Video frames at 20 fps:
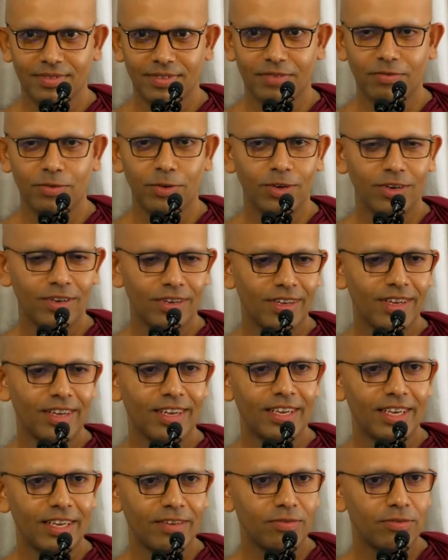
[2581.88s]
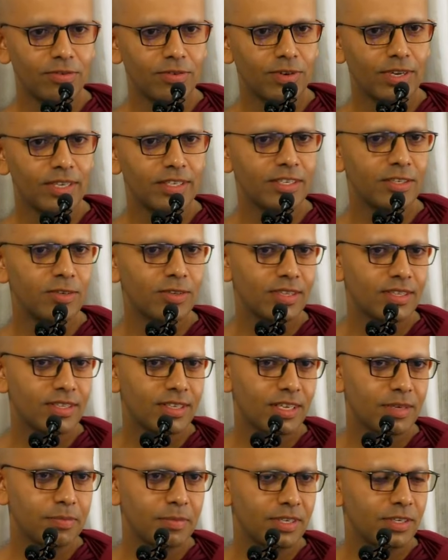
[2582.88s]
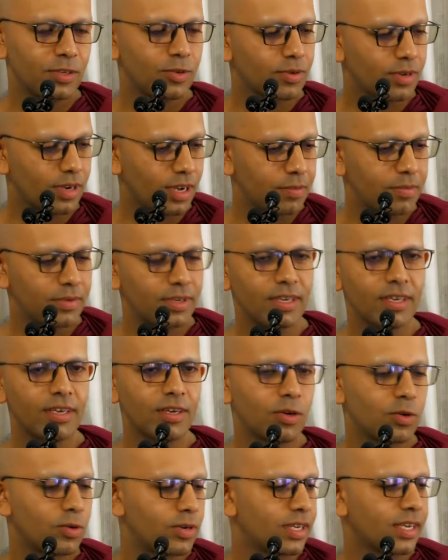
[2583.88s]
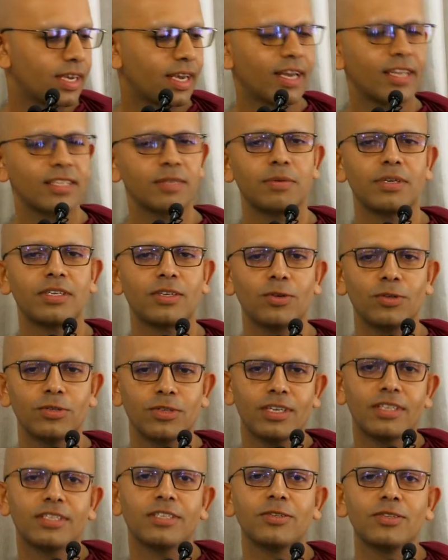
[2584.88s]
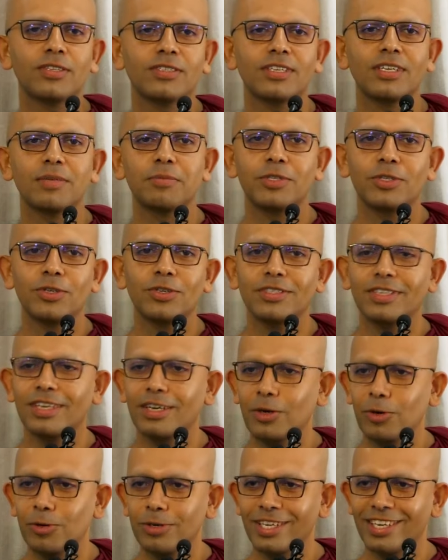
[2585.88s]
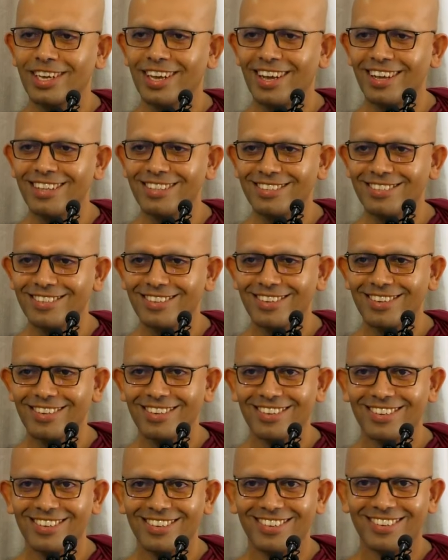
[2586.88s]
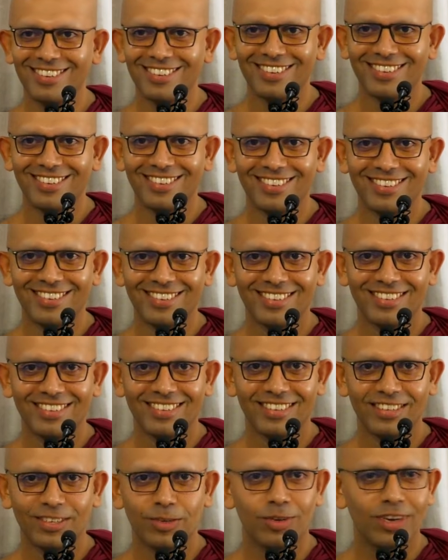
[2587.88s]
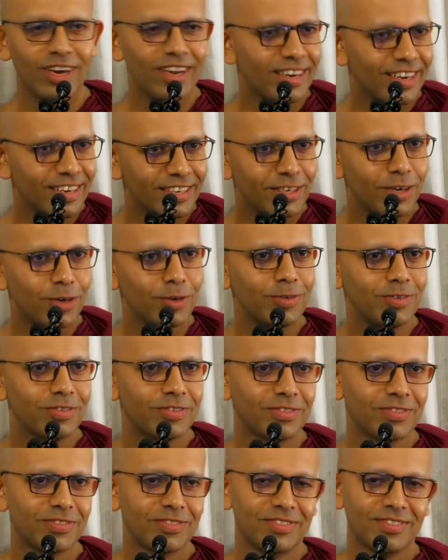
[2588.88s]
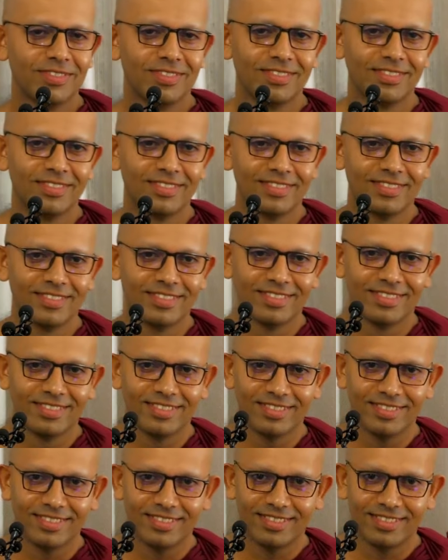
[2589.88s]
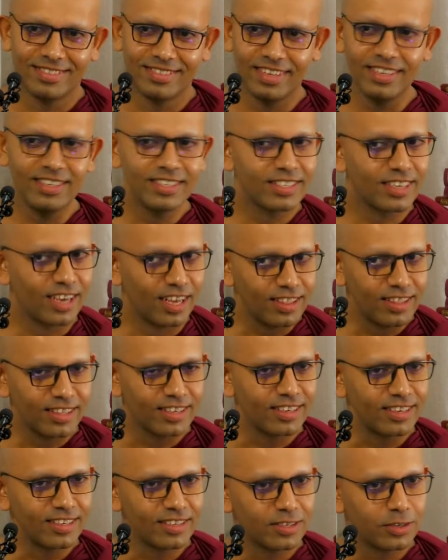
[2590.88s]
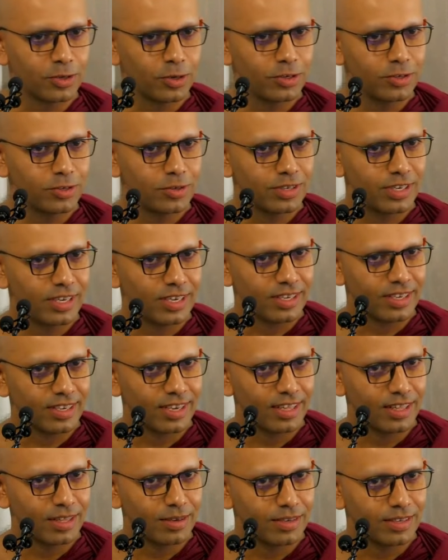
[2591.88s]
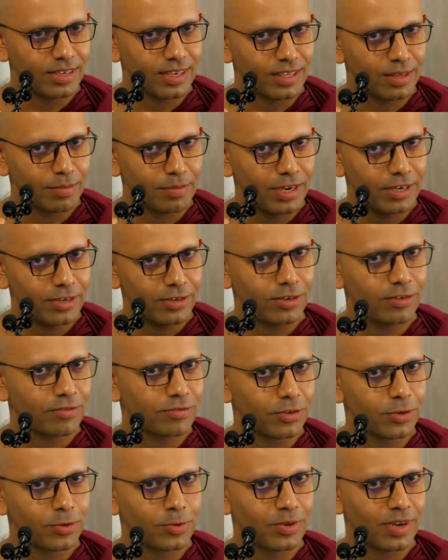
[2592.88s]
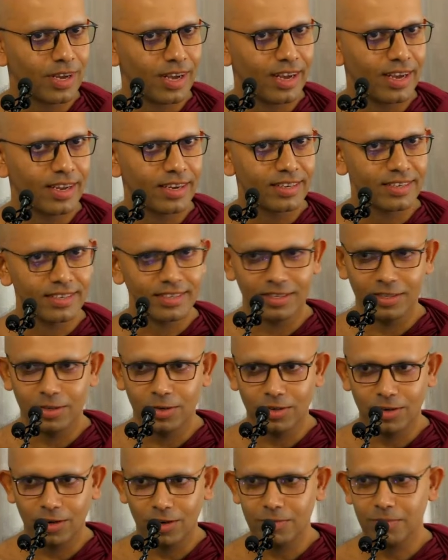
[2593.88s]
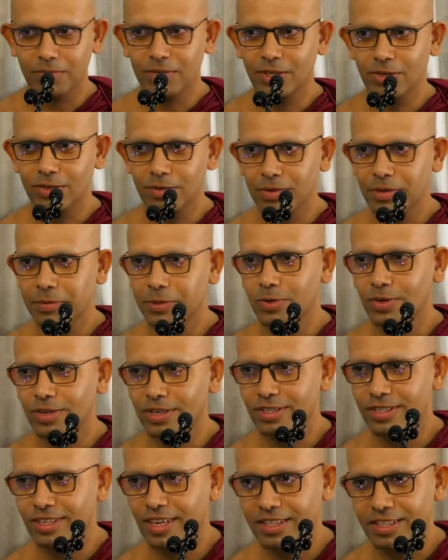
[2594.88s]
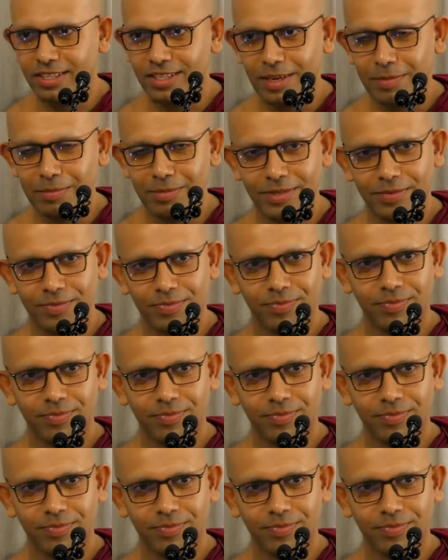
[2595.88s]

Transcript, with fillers: if to listen to the sermon, you come here holding hands, but also listen to the sermon, you're still holding hands, you can't let go, then Chanda is going to take the better of you and you're not going to be able to understand the Dhamma.